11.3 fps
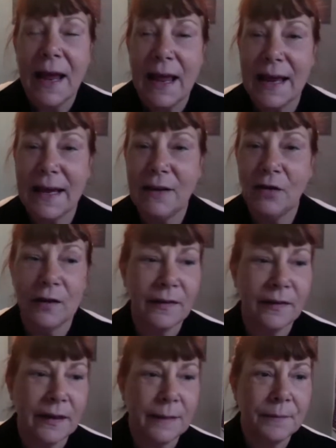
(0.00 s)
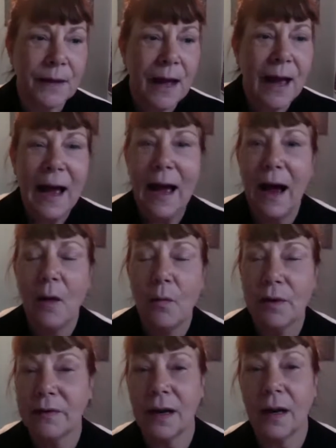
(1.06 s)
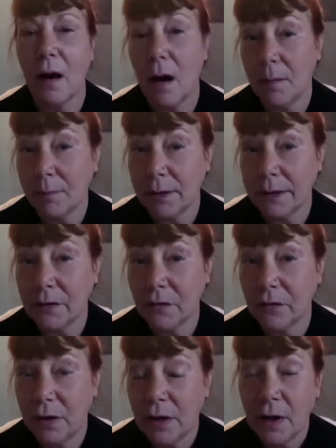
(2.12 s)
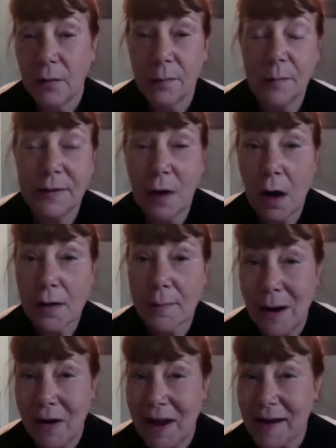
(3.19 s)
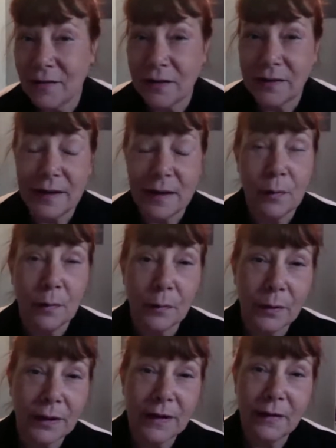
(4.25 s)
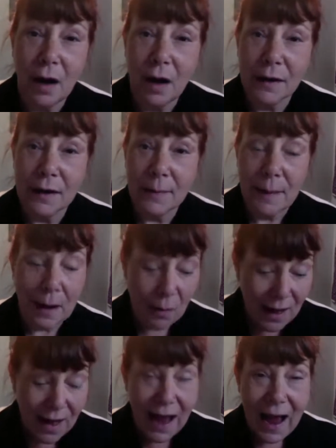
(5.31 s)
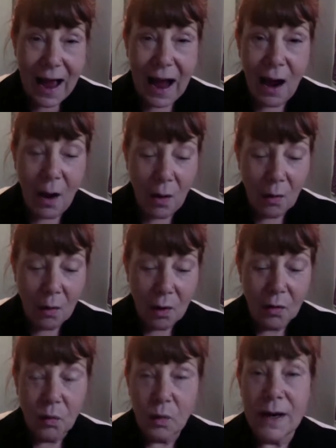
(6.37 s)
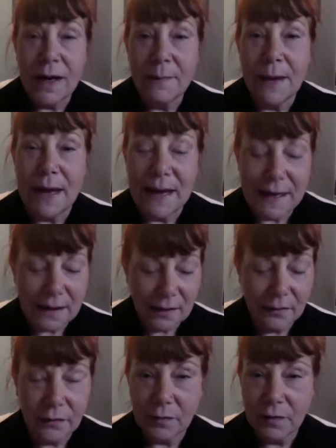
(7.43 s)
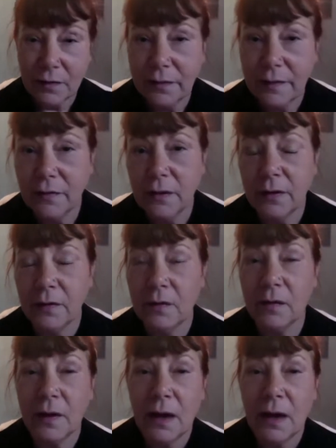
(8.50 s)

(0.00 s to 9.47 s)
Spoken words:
Agency, how was it accomplished? When we talk about agency, we're really talking about how we made certain decisions,